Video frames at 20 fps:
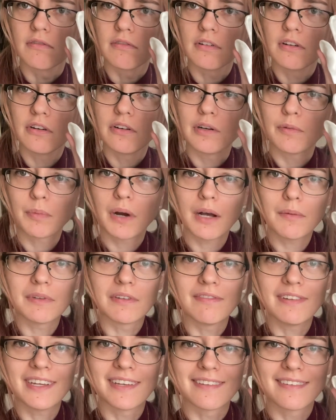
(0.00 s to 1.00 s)
Oh, it probably
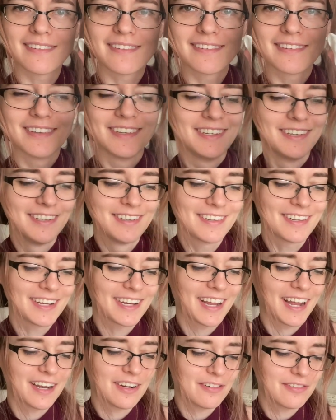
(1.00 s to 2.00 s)
fits. Like,
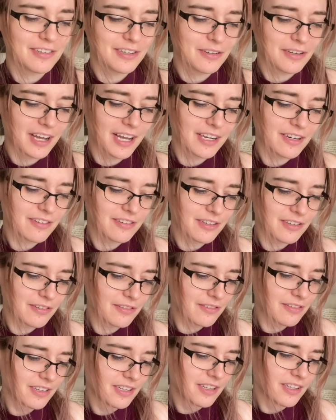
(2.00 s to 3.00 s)
I don't
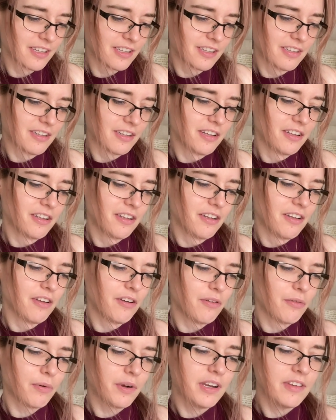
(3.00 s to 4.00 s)
know.
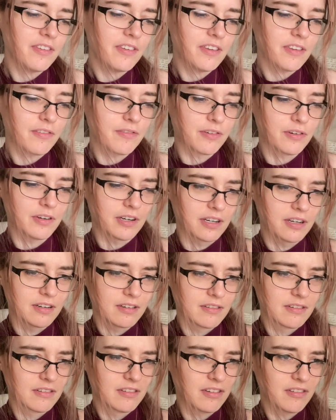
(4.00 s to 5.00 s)
What is this for?
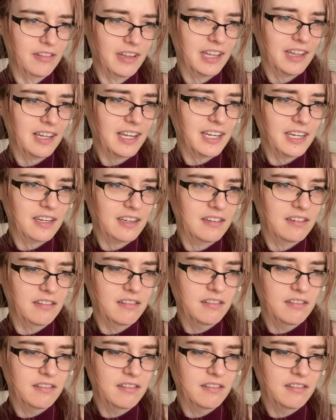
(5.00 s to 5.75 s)
Do they like...